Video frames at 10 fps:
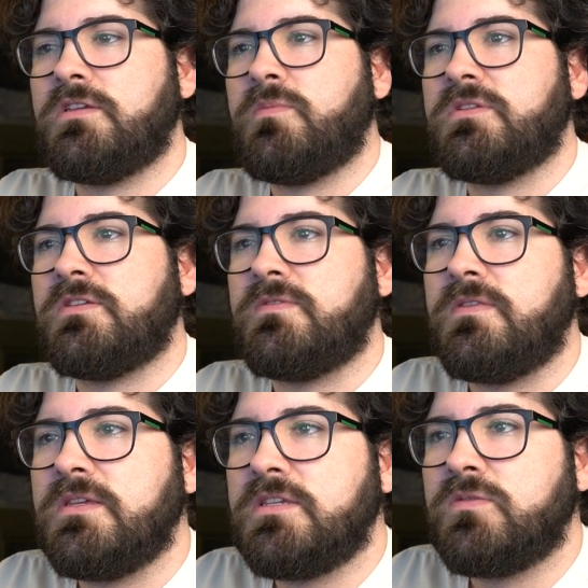expensive. See,
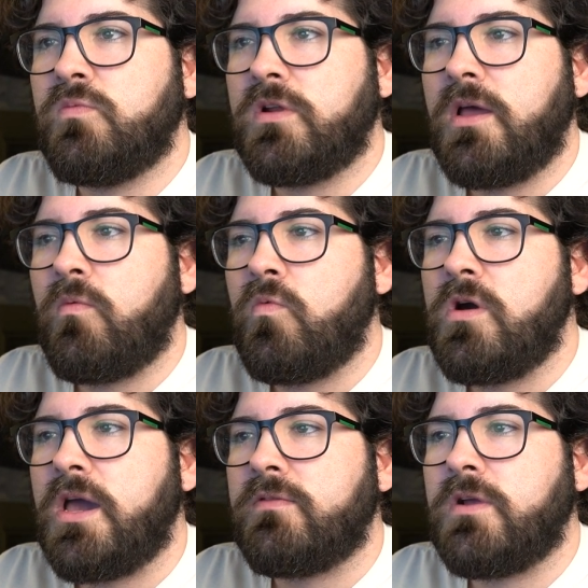this is what I
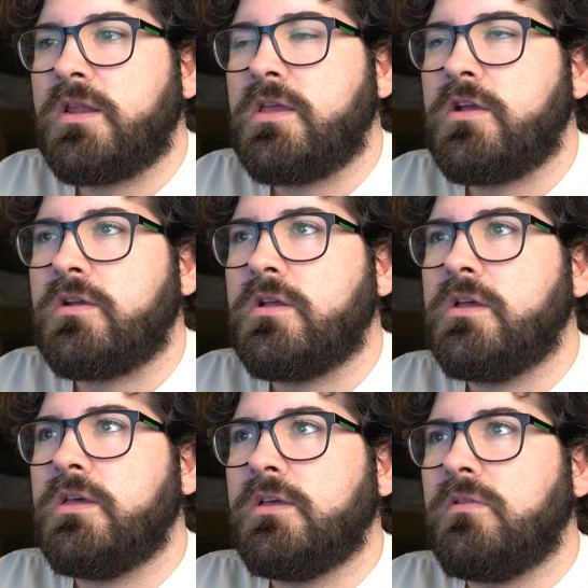want right here.
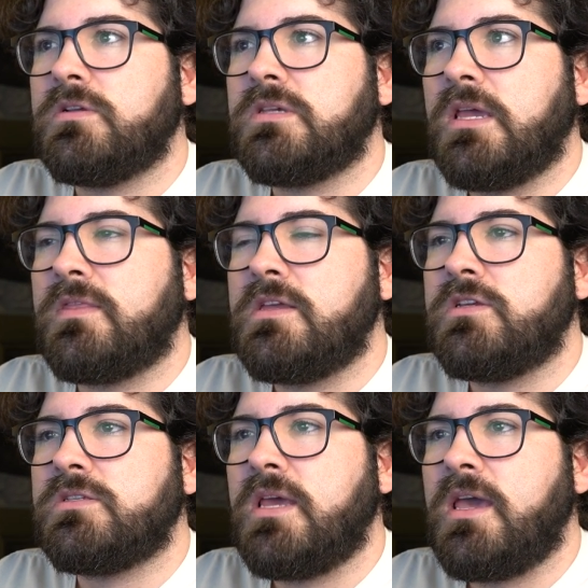Looks like they
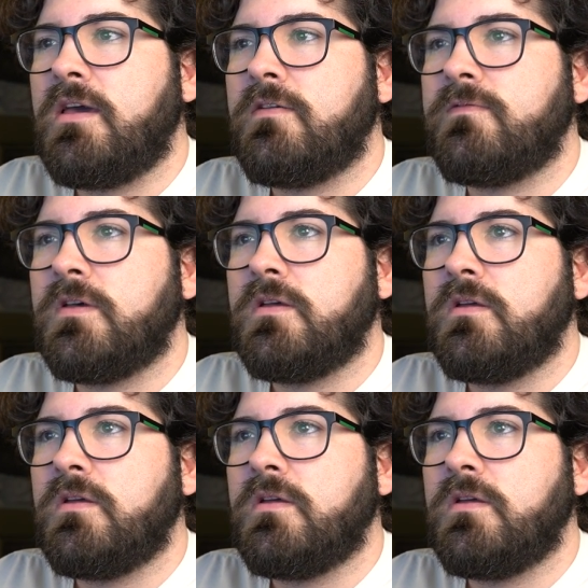just have